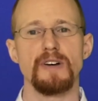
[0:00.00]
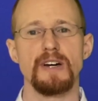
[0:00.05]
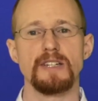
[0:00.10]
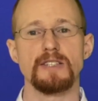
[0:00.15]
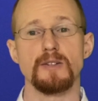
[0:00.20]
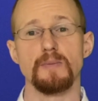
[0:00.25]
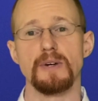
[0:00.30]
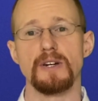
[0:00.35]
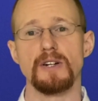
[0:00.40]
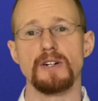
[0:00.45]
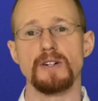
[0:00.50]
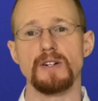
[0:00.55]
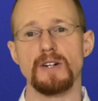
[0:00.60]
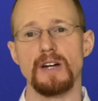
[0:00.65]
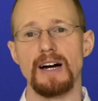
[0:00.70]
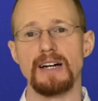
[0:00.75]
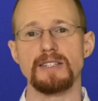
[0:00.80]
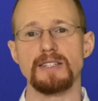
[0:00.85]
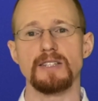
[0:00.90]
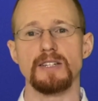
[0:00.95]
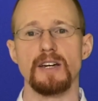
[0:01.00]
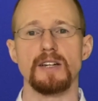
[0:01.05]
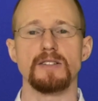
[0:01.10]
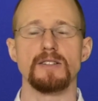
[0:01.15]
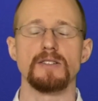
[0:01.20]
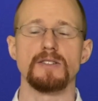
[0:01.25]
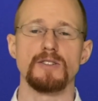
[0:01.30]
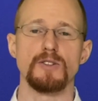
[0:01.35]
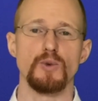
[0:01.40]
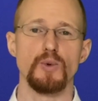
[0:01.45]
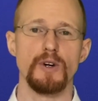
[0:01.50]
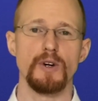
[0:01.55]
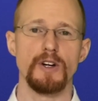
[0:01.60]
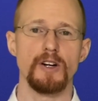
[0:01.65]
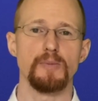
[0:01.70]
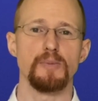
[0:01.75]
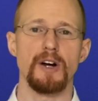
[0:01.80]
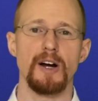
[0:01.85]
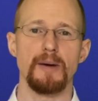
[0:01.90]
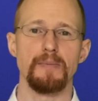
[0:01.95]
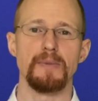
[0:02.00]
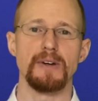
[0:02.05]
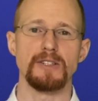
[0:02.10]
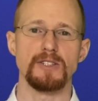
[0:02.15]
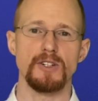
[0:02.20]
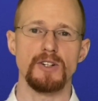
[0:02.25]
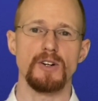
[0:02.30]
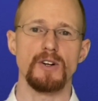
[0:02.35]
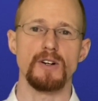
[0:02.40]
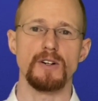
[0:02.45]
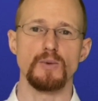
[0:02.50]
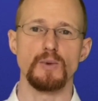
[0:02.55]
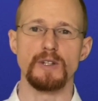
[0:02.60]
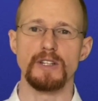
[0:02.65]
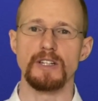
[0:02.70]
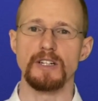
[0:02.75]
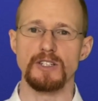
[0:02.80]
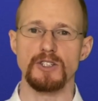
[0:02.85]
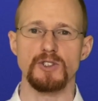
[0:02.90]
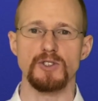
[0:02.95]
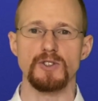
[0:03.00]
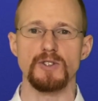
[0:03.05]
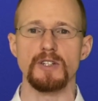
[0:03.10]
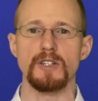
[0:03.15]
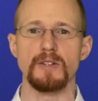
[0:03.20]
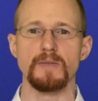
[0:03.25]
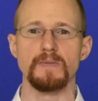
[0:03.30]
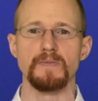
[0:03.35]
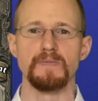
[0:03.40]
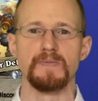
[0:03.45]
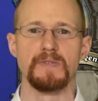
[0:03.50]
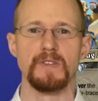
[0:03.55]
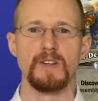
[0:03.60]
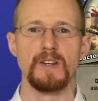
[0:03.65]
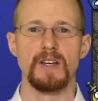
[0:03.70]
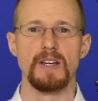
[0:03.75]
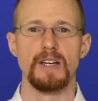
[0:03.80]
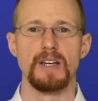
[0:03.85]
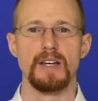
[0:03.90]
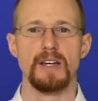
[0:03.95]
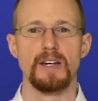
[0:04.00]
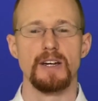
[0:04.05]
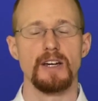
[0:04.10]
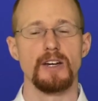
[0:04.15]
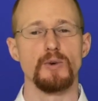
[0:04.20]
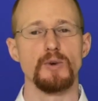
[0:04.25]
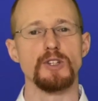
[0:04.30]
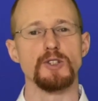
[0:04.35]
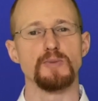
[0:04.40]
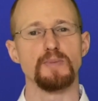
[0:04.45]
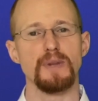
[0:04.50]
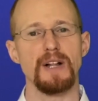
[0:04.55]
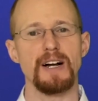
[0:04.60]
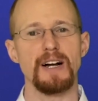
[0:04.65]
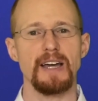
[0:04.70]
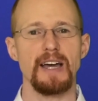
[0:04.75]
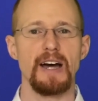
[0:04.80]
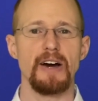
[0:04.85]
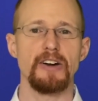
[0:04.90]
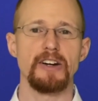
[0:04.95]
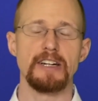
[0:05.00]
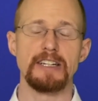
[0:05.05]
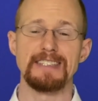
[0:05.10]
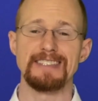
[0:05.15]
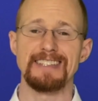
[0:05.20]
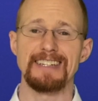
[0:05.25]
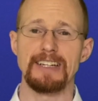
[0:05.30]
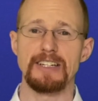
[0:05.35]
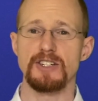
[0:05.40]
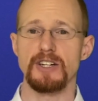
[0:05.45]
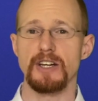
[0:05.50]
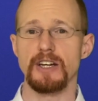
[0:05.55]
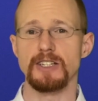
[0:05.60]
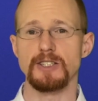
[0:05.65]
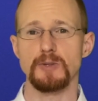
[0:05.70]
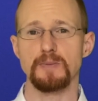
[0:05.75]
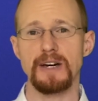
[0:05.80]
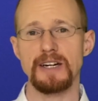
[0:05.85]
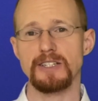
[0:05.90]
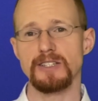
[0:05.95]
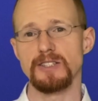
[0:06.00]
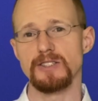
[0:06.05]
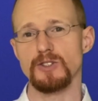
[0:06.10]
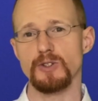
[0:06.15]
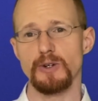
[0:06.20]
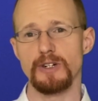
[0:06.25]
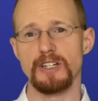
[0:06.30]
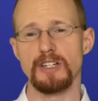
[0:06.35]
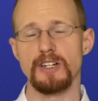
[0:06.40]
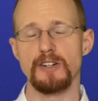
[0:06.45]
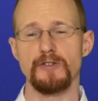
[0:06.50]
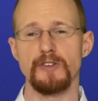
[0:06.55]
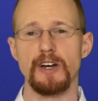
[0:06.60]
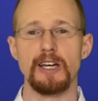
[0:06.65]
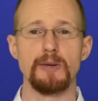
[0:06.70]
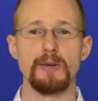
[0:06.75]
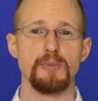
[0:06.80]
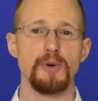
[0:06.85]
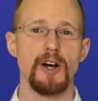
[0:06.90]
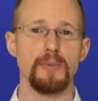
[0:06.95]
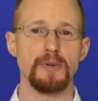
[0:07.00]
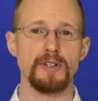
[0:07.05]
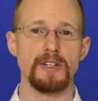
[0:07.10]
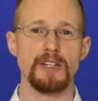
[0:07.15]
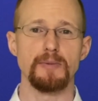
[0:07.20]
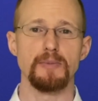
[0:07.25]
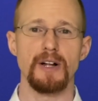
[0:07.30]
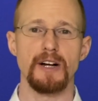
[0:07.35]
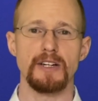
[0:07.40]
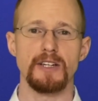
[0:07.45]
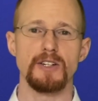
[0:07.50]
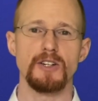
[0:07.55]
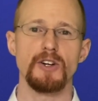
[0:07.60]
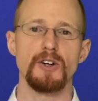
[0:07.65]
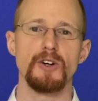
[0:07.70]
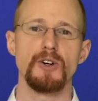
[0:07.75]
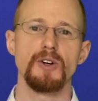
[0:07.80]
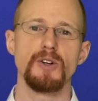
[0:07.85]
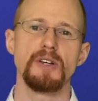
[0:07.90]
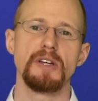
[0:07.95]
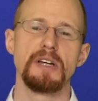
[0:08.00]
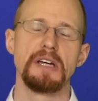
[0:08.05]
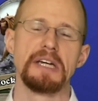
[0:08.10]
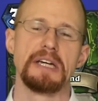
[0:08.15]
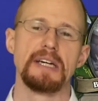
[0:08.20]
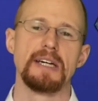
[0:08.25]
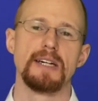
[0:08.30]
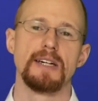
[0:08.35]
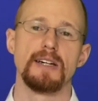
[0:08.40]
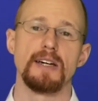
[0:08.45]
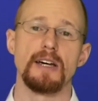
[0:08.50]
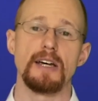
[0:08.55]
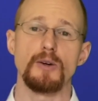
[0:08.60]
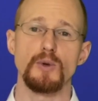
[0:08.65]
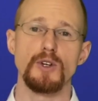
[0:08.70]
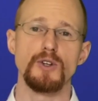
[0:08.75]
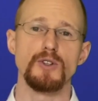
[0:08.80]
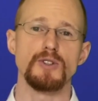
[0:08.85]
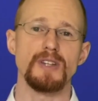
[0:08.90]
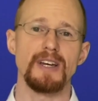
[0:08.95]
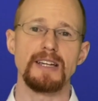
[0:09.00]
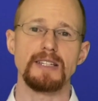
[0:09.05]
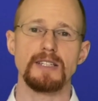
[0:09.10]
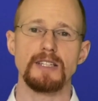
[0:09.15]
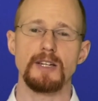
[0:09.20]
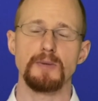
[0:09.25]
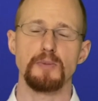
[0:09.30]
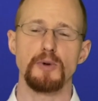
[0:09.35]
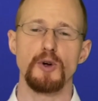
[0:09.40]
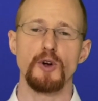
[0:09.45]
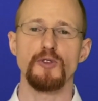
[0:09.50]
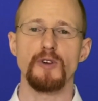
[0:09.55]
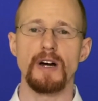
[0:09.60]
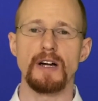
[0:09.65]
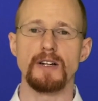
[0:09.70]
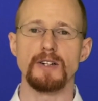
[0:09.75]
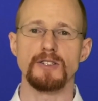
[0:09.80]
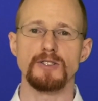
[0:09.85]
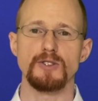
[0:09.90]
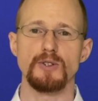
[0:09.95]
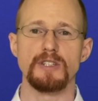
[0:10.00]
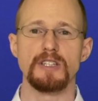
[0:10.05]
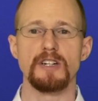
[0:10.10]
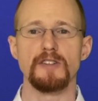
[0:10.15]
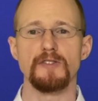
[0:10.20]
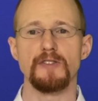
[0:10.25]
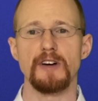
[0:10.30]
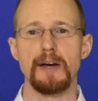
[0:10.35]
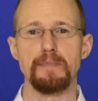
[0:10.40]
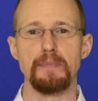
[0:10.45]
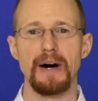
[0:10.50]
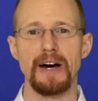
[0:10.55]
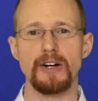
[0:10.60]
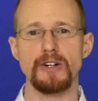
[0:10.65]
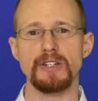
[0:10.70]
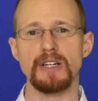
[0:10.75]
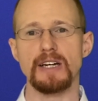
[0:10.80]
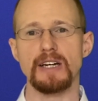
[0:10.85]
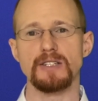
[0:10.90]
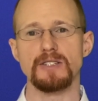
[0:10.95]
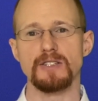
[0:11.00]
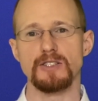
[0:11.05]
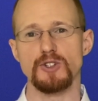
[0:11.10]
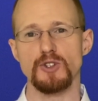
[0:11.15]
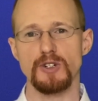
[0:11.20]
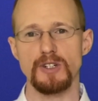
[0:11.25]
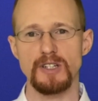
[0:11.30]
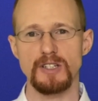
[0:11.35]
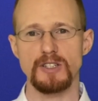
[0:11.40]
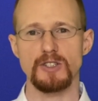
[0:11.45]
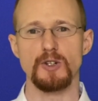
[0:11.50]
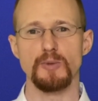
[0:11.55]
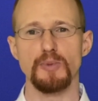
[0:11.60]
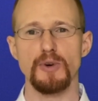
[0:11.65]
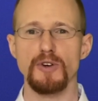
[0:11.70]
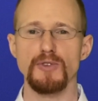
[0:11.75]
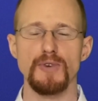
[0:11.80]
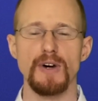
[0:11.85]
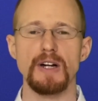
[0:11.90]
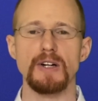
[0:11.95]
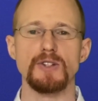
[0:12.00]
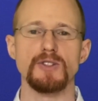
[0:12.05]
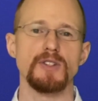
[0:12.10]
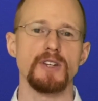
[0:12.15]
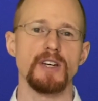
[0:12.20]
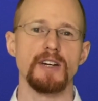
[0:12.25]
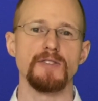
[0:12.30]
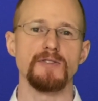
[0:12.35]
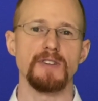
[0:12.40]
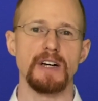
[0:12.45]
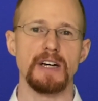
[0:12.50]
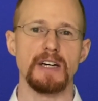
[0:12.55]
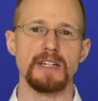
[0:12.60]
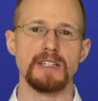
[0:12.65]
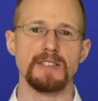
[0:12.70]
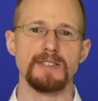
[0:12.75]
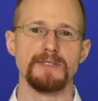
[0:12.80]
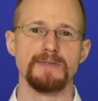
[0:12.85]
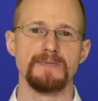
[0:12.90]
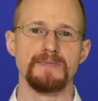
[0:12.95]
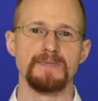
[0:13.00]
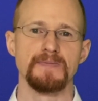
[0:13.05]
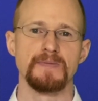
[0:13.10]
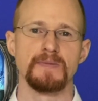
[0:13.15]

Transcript: provides a better context as to where a problem has occurred within a stream. And we use block count and IntelliJ inspections to identify improperly blocking code. And we use async profilers to identify bottlenecks that traditional profilers can't find.